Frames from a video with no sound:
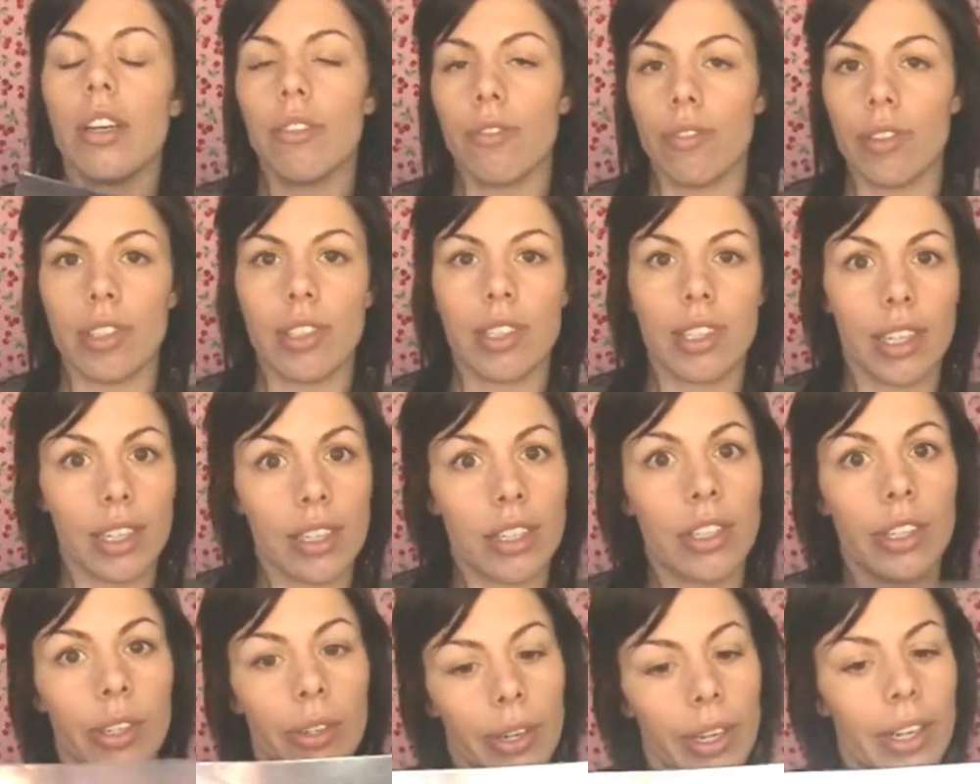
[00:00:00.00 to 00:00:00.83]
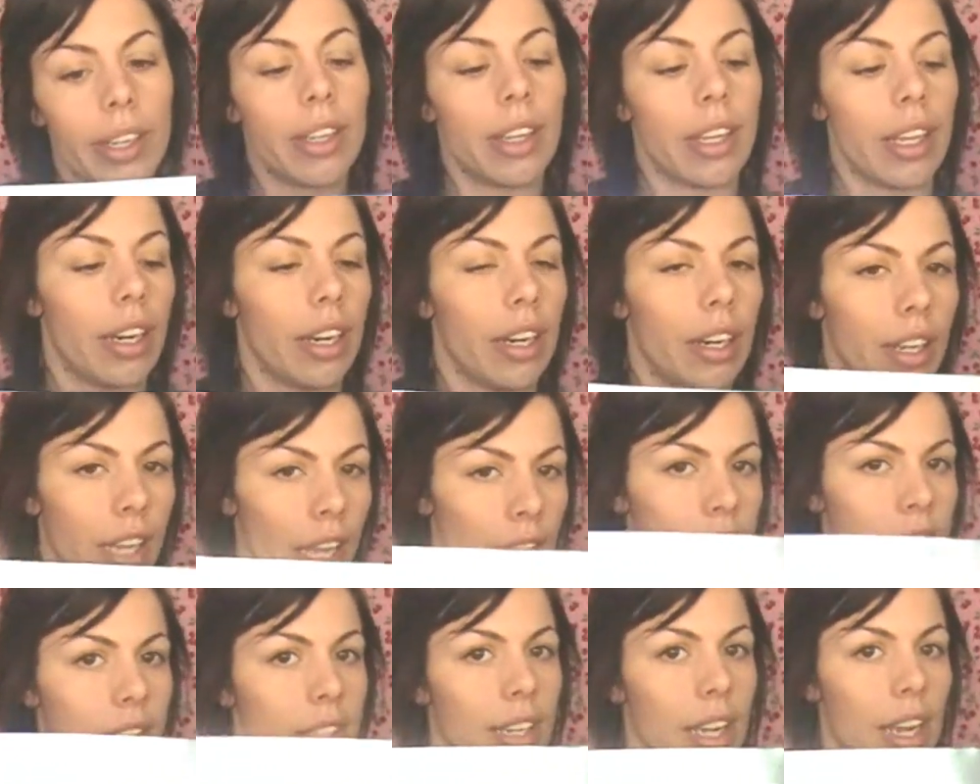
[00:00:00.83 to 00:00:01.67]
If it sticks to it, then
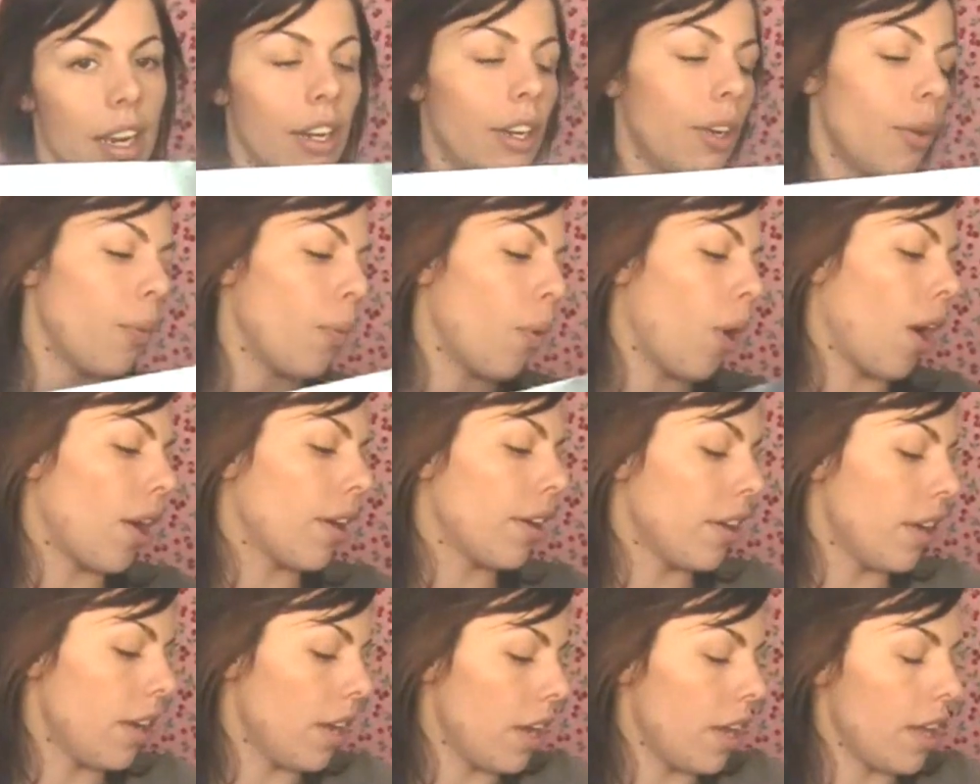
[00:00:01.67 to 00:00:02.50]
that's the kind you want.